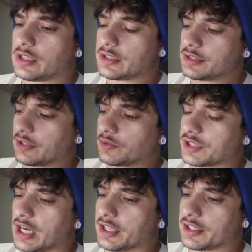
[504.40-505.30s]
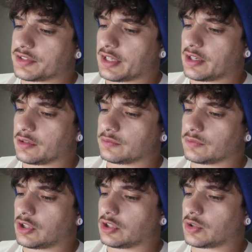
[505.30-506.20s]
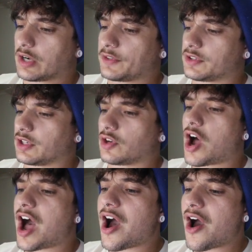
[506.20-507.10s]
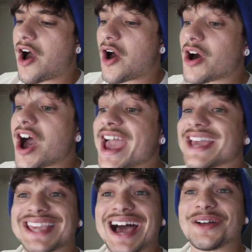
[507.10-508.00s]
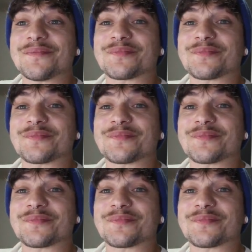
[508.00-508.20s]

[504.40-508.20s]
Daniel Talia is our holographic thing. Oh, hey, Callum